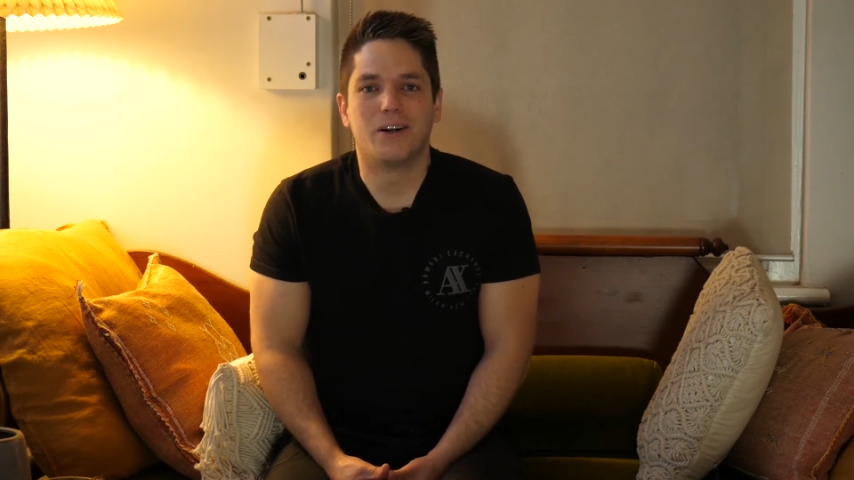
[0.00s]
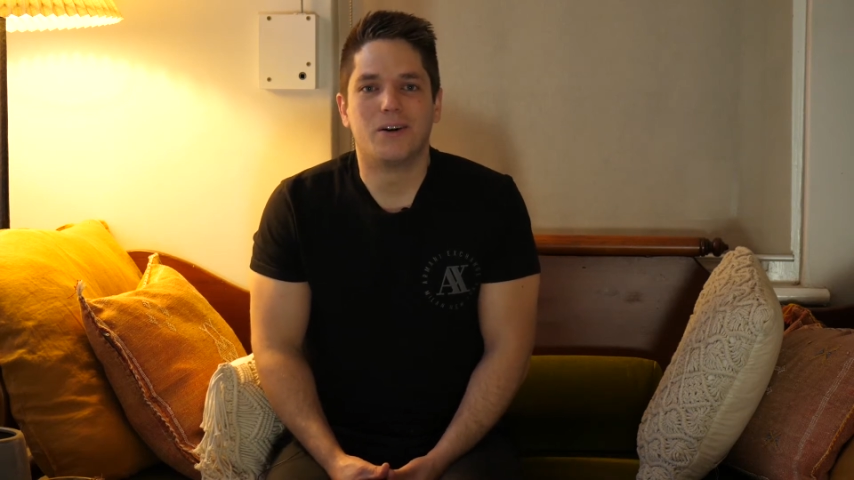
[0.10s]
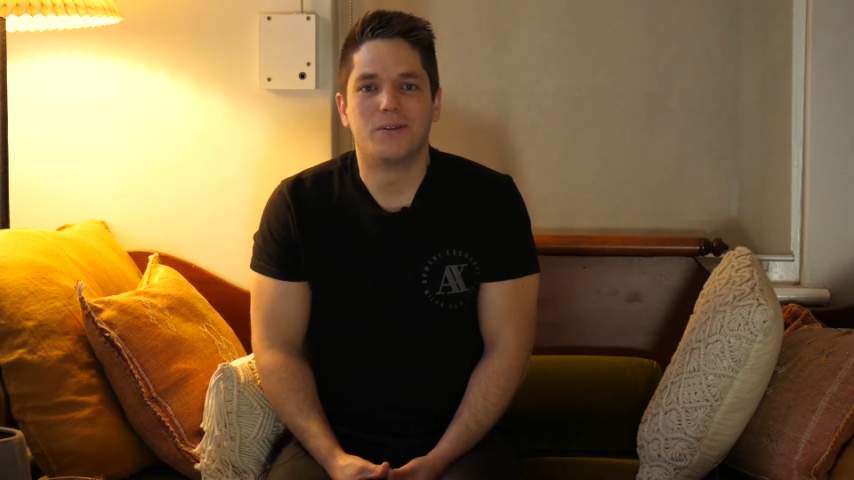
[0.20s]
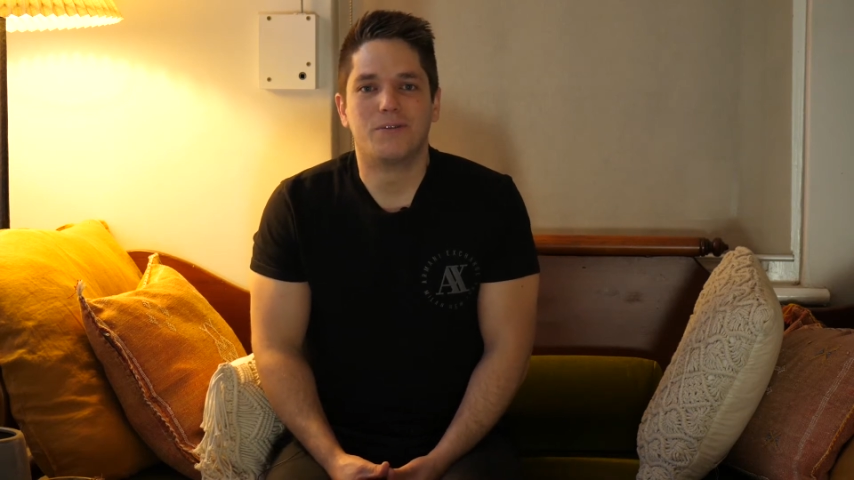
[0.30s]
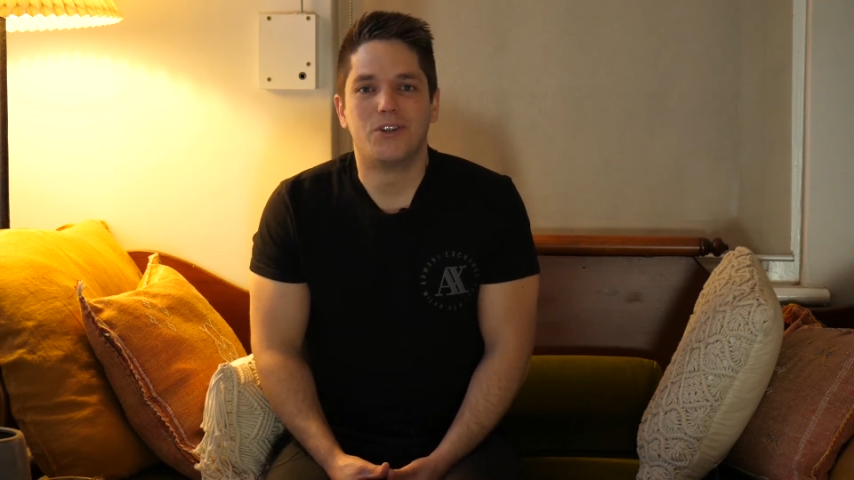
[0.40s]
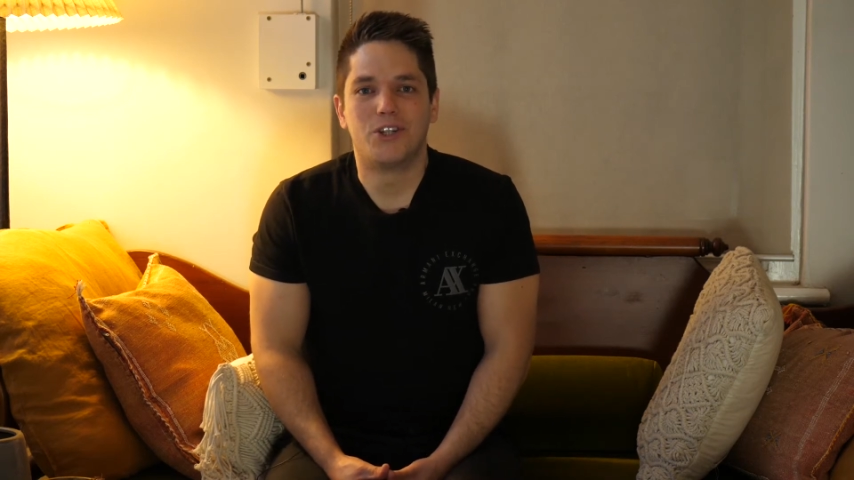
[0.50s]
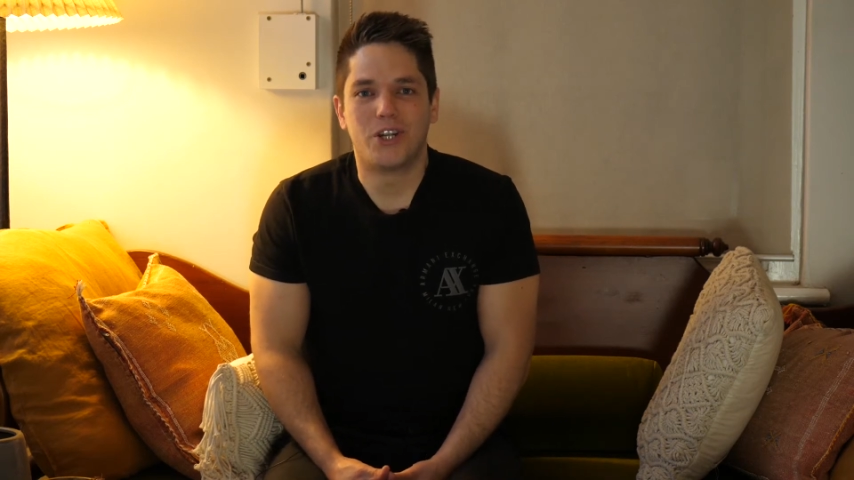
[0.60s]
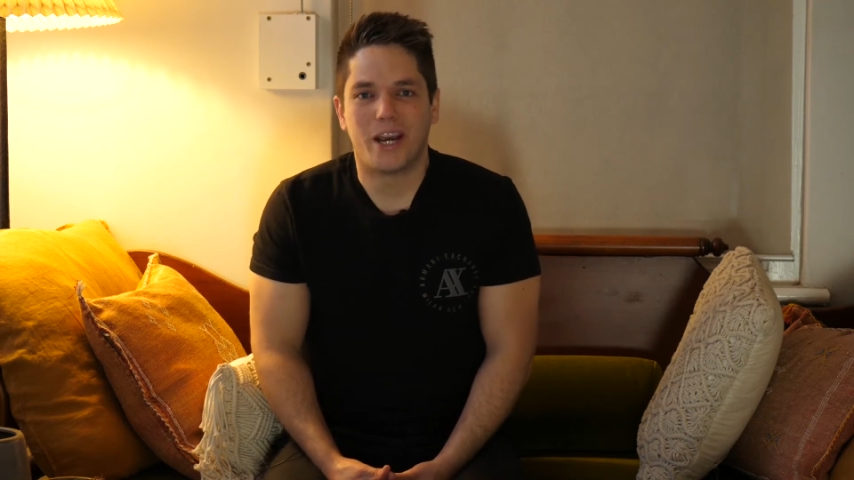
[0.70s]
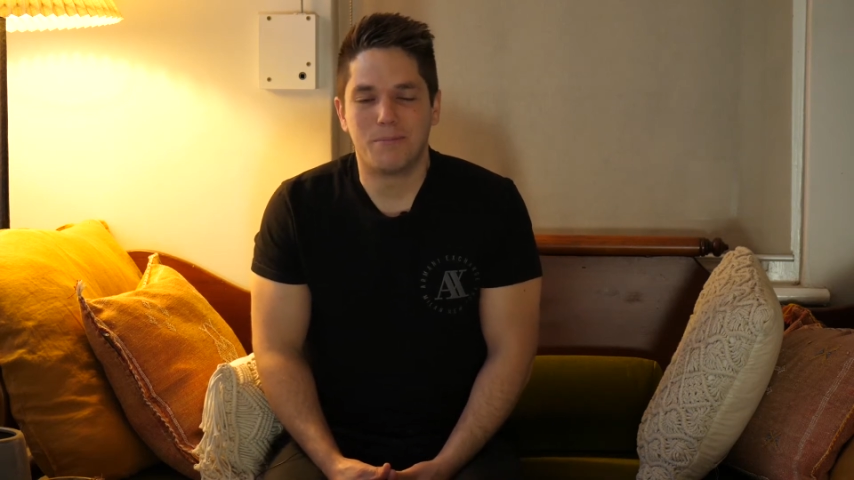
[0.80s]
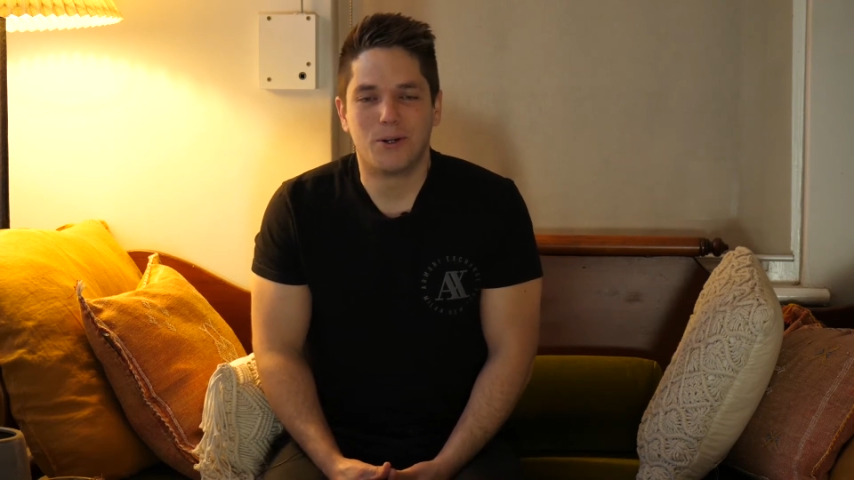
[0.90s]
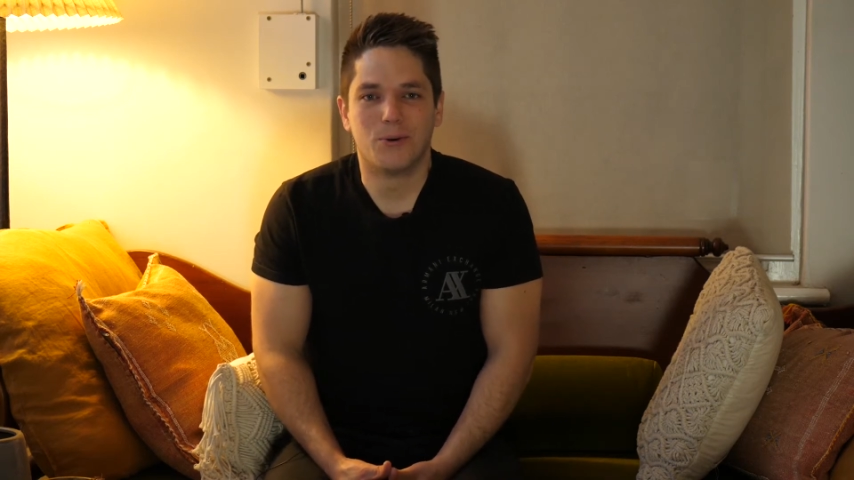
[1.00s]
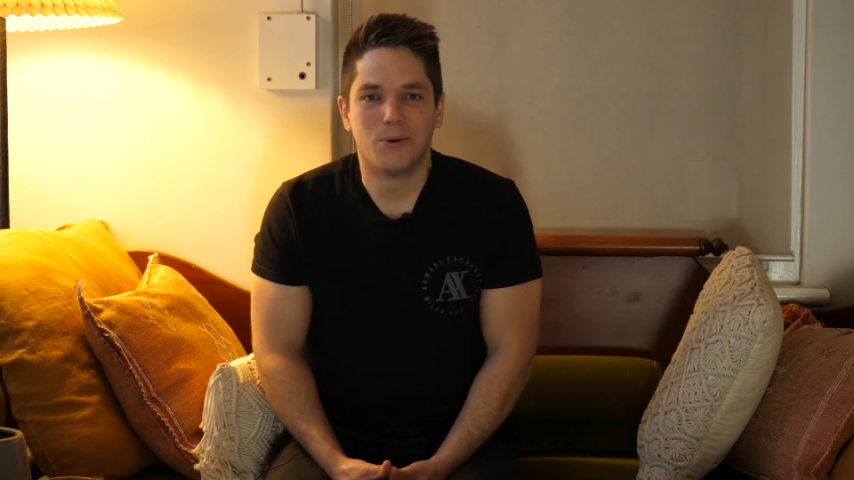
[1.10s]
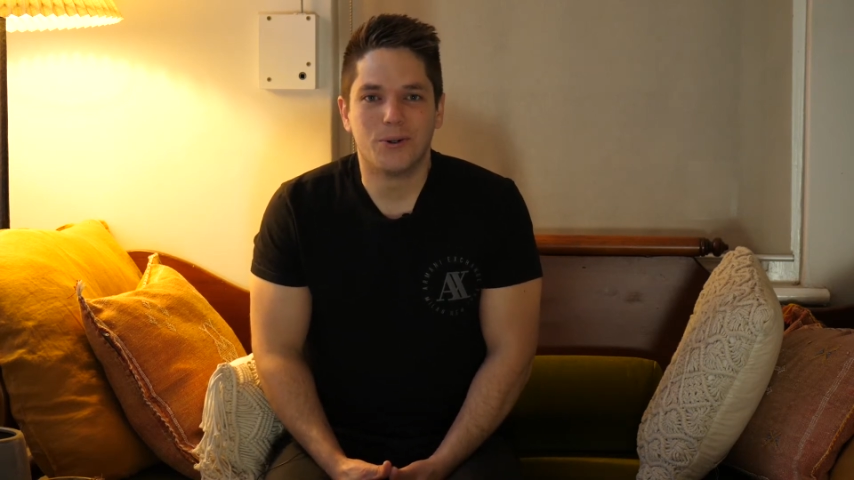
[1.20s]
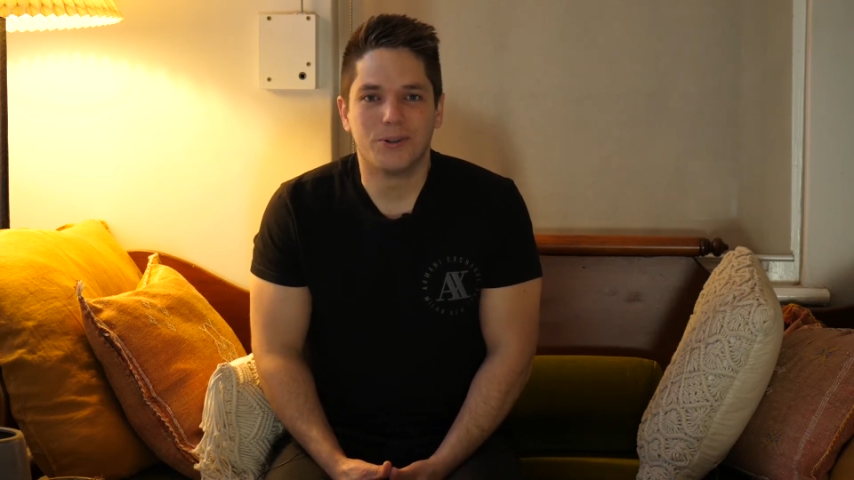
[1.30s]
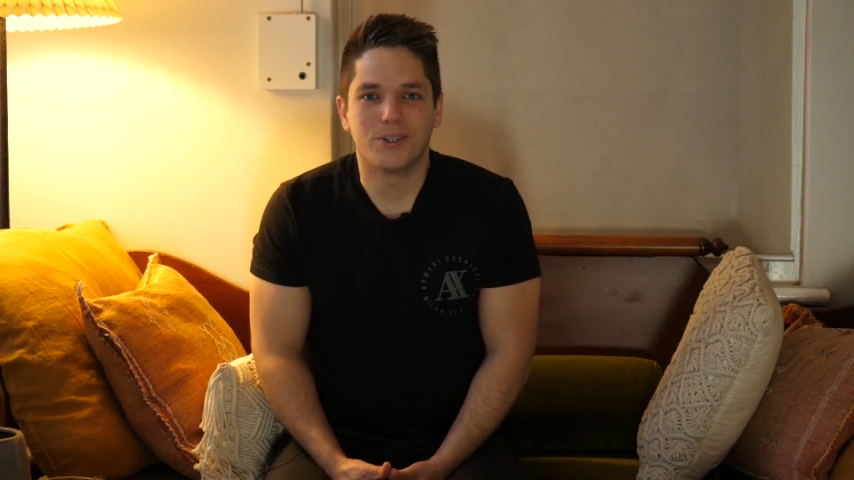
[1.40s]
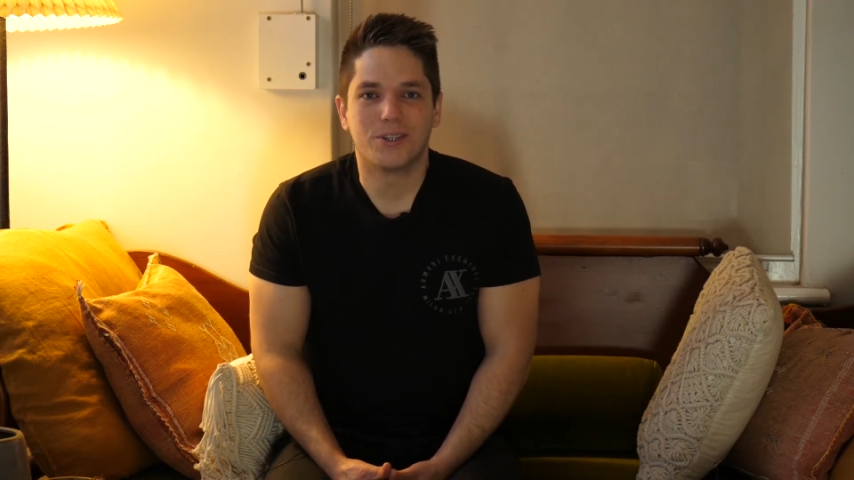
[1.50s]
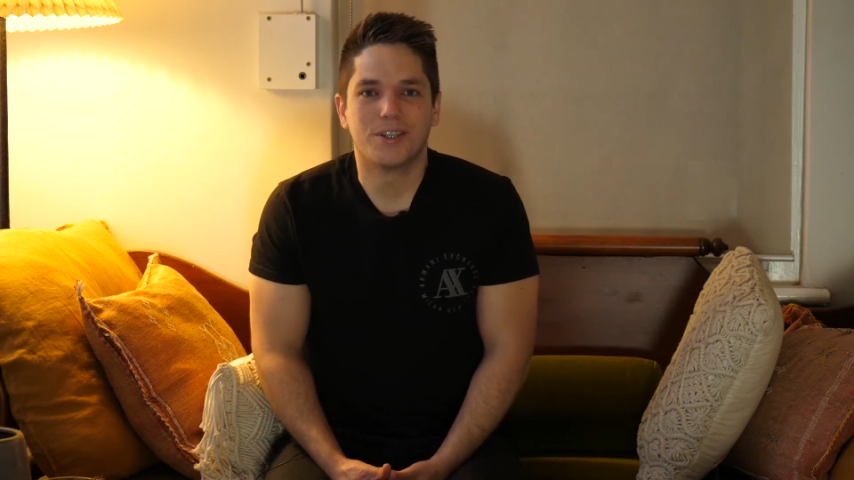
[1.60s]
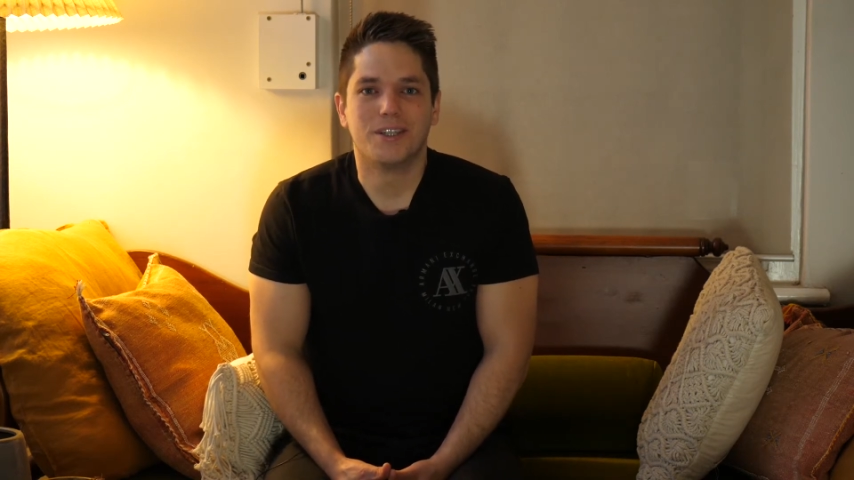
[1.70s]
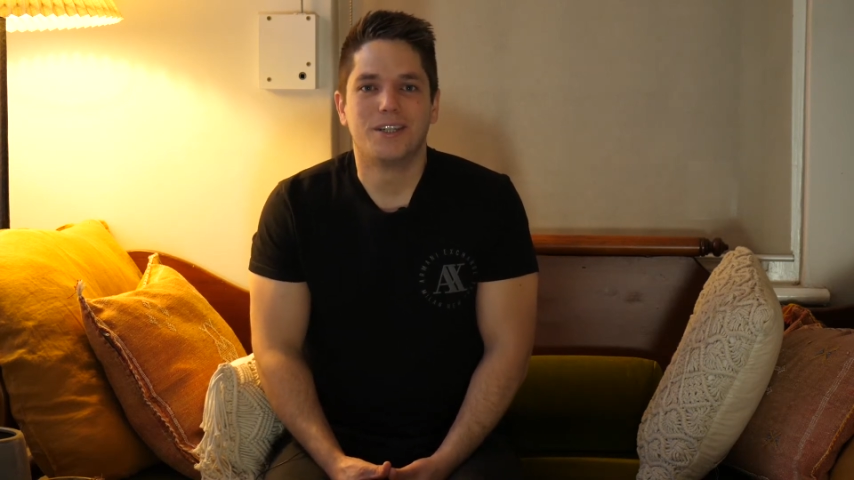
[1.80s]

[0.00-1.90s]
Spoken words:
of the shaPe course.